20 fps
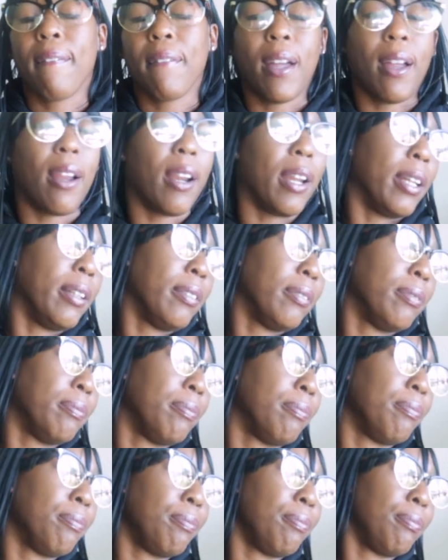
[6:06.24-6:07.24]
All right.
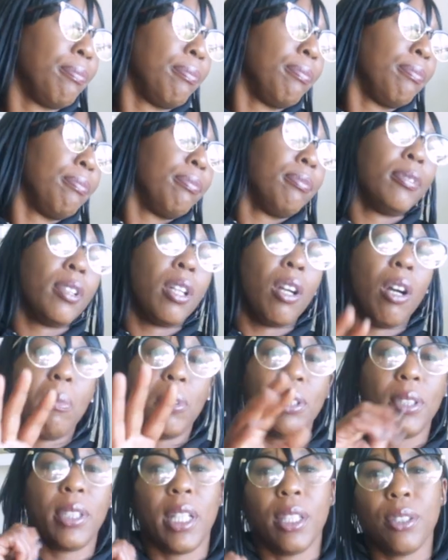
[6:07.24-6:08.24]

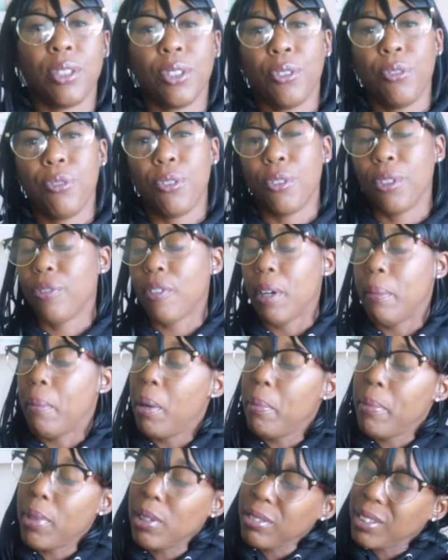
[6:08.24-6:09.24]
Almost down to the fourth. I'm
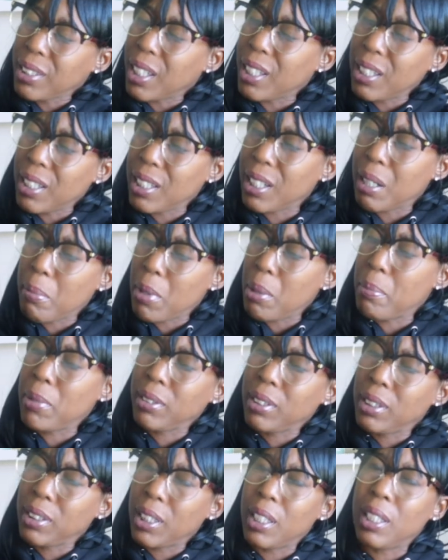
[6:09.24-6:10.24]
almost done. I'm
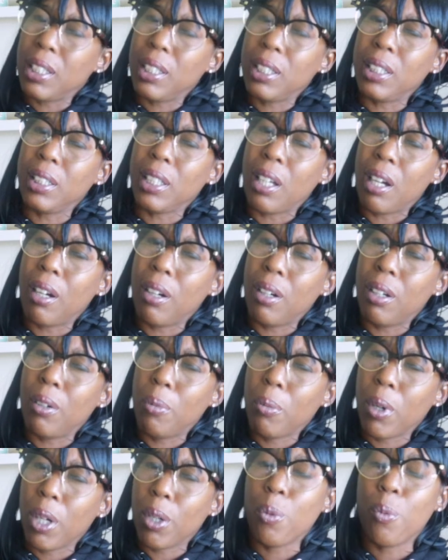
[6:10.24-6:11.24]
almost done.
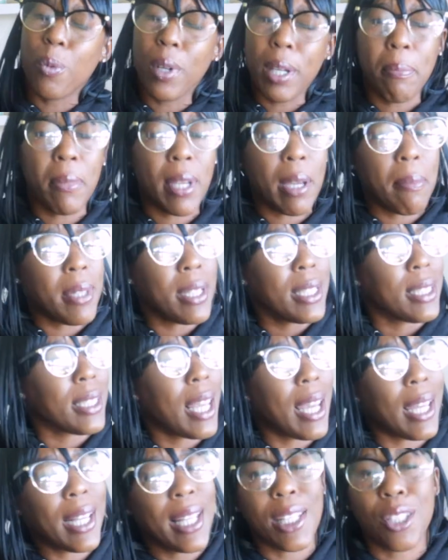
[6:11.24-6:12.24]
Y'all work with me. I mean, this
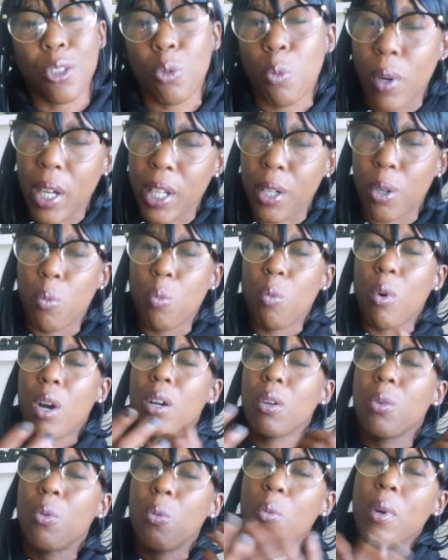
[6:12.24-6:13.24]
hot ass sweater
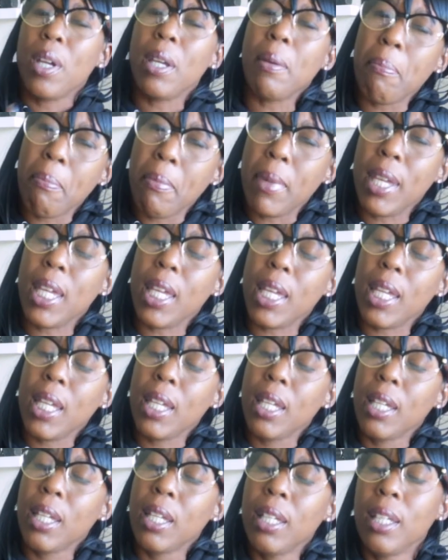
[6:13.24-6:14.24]
works with me.
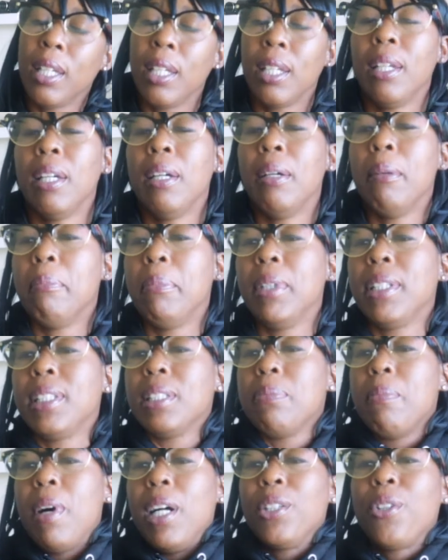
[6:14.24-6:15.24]
But
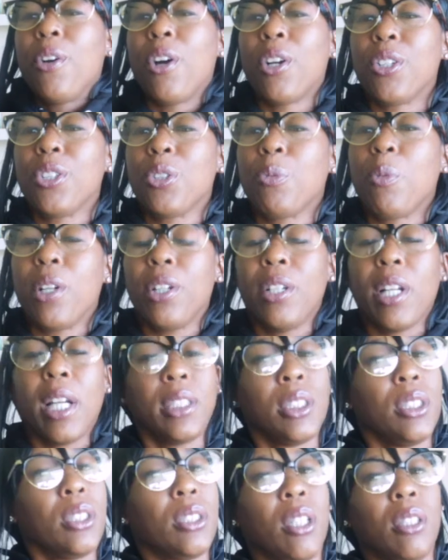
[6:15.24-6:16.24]
this is my daughter's sweater, and I
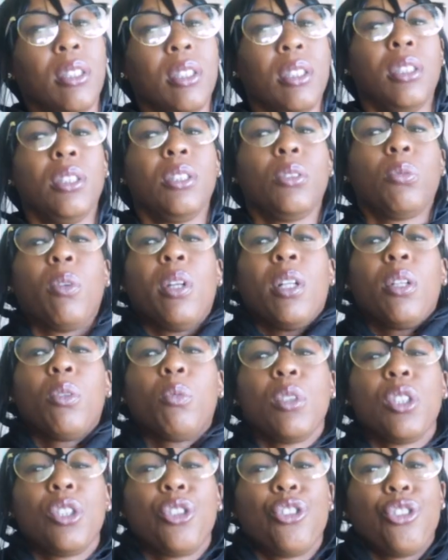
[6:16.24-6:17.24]
just thought this sweater
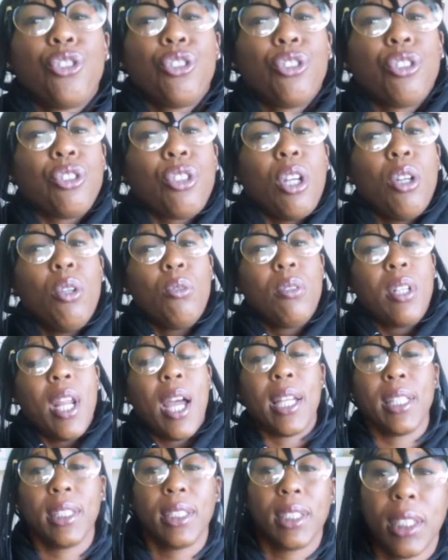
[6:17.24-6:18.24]
was so
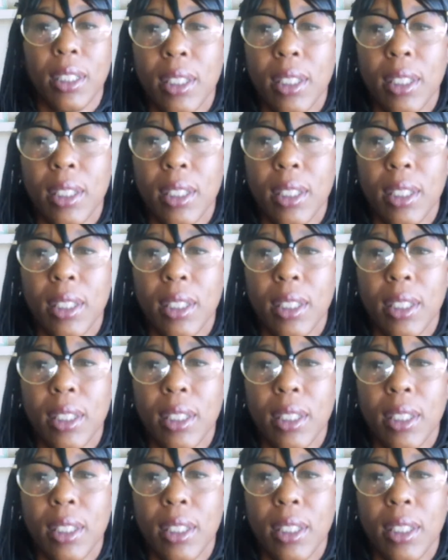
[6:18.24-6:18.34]
nice.